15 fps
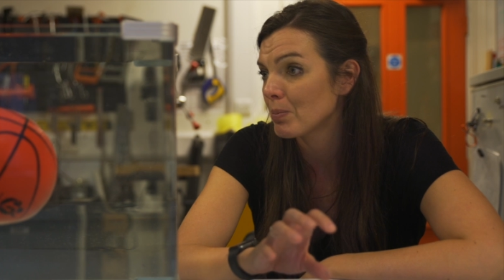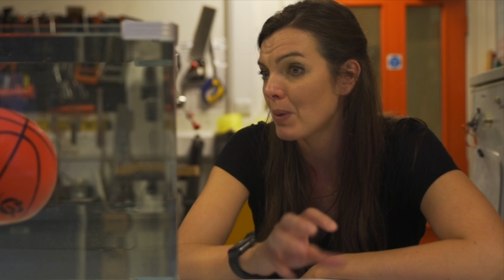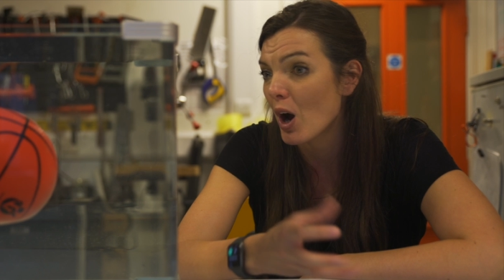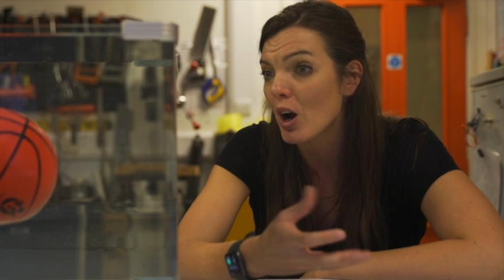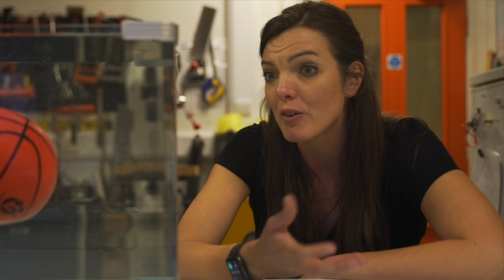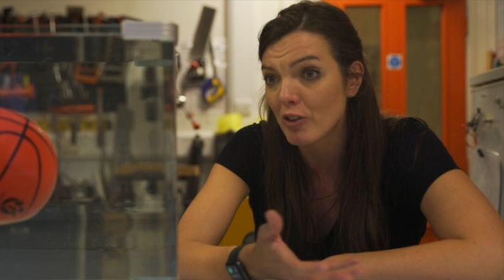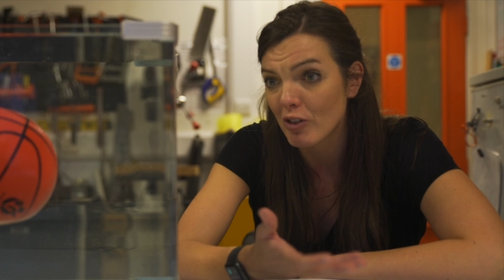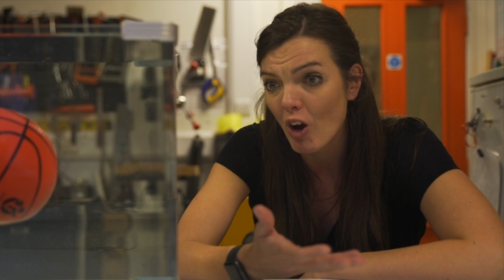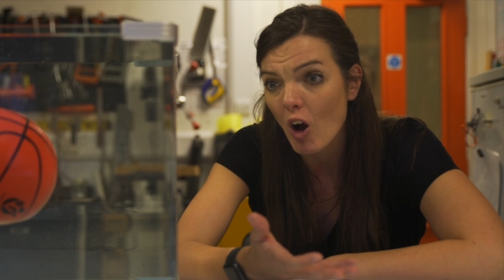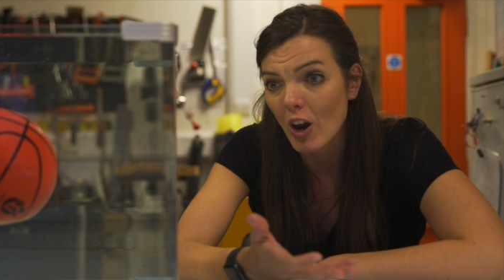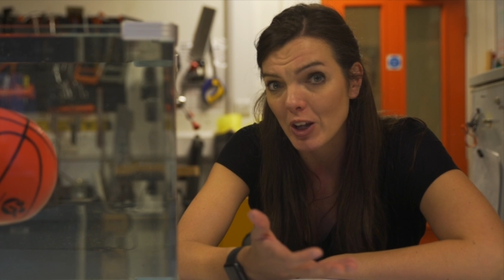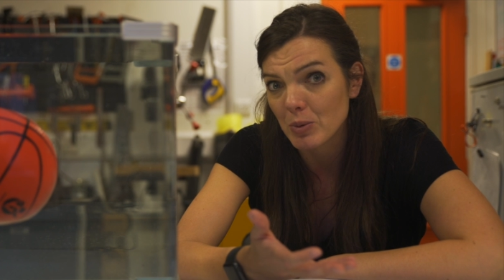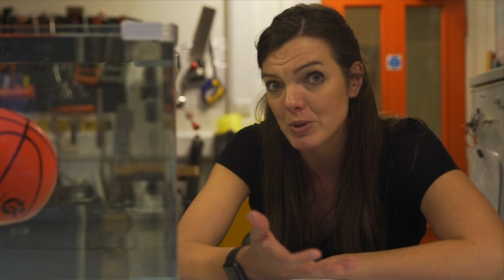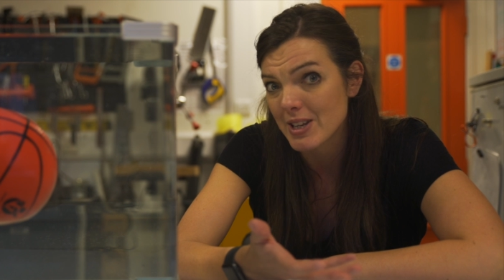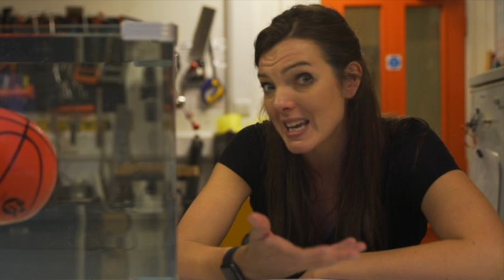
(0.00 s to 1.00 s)
But overall
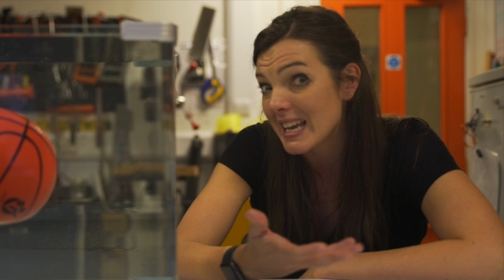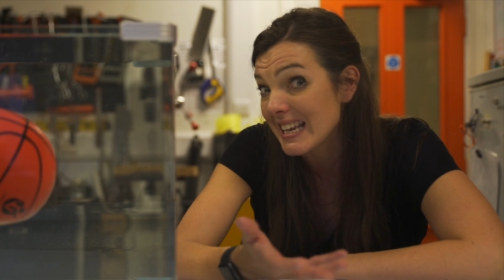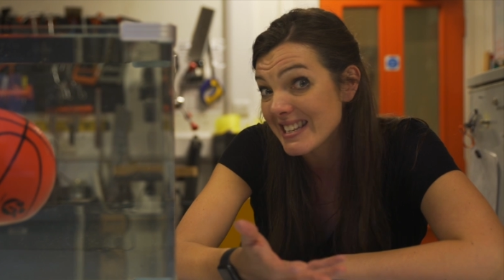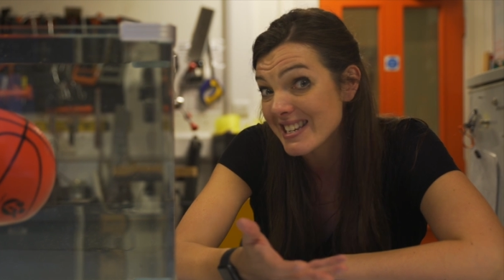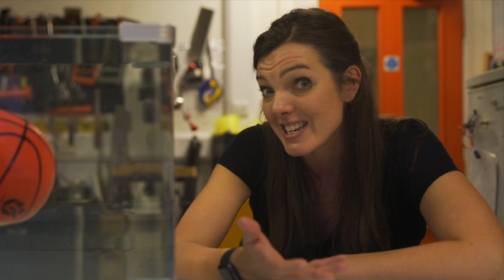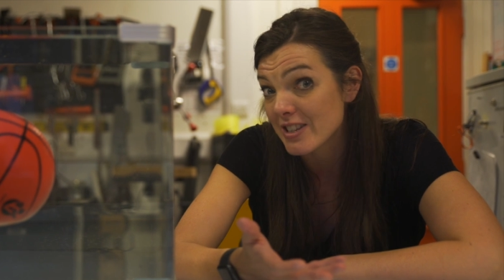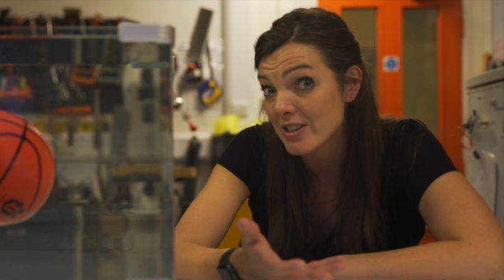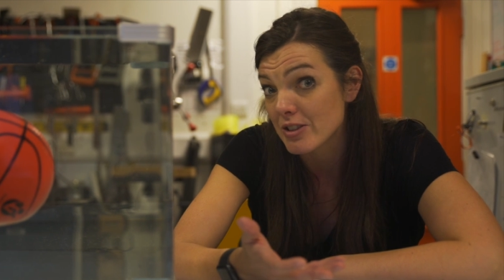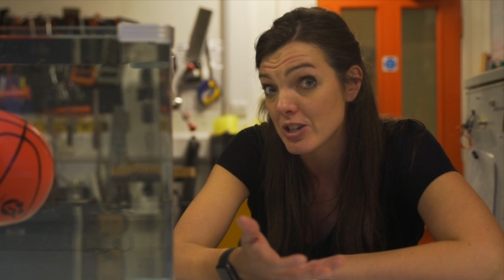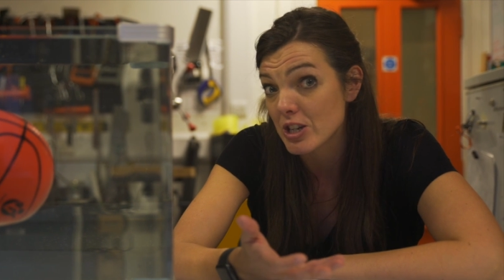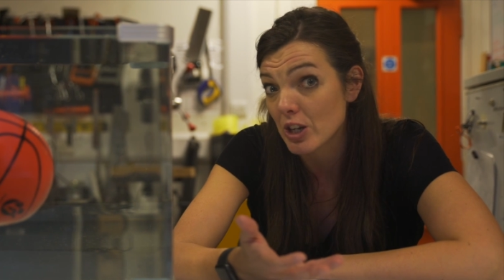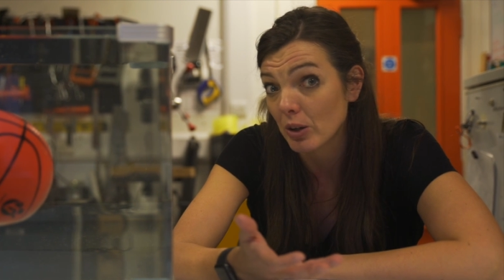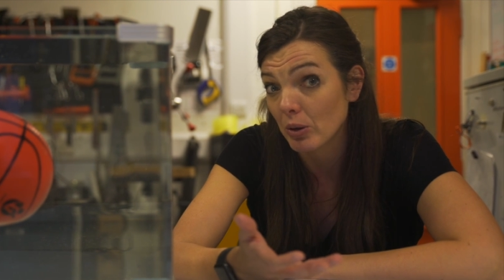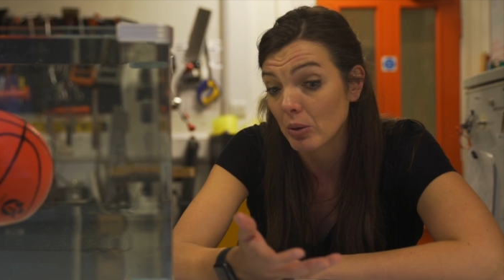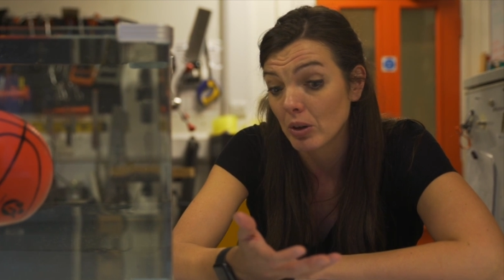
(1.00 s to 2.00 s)
it was easier to
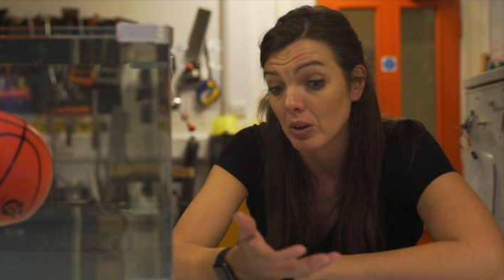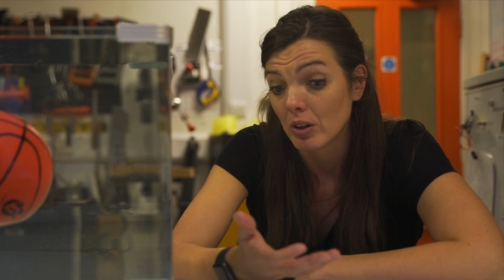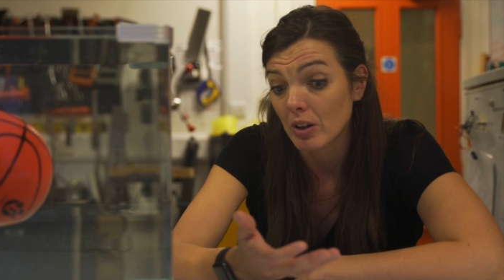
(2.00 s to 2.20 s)
do